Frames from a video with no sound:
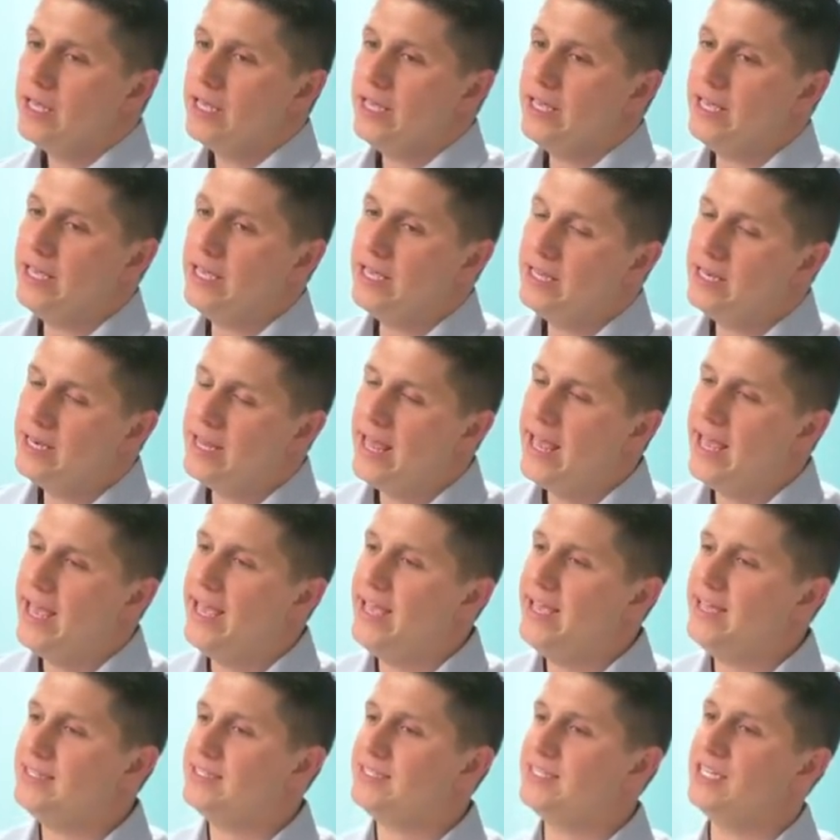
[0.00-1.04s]
In
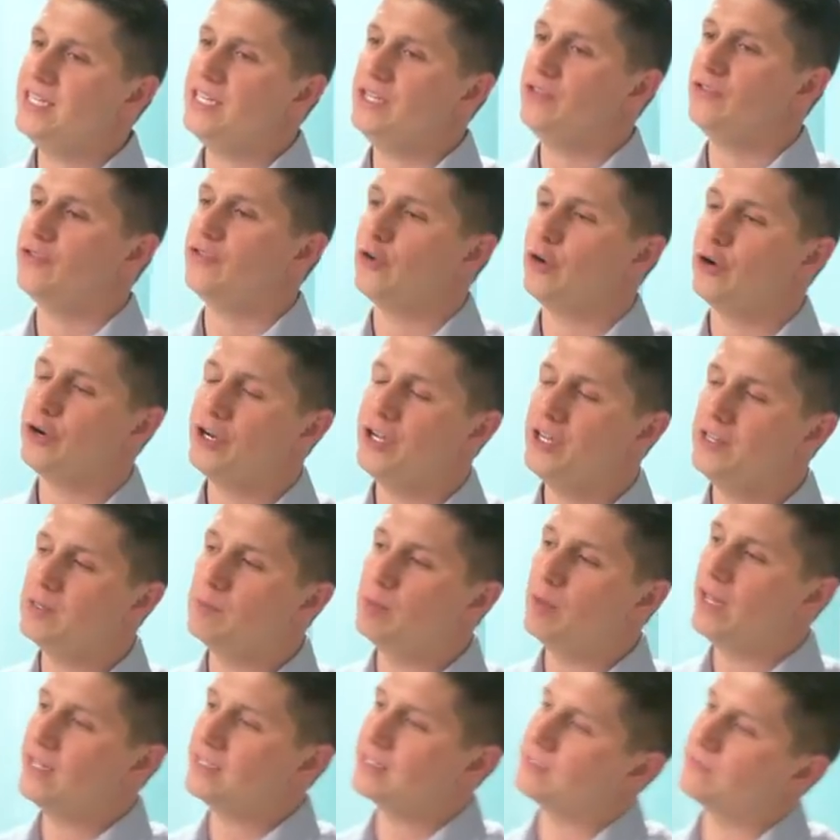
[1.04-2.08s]
1830, the
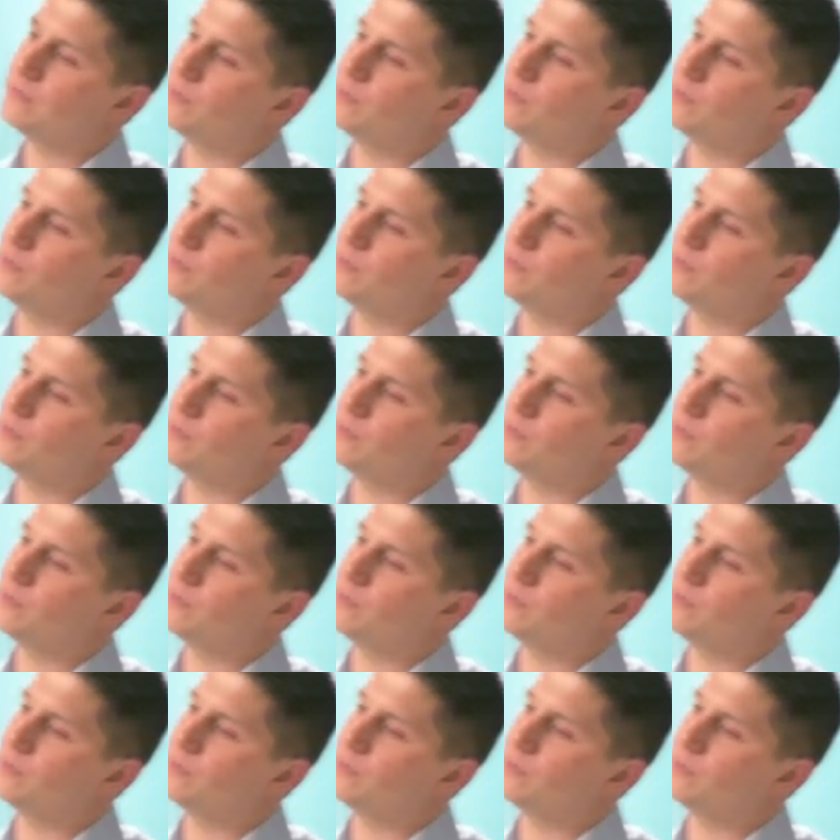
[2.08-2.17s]
Blessed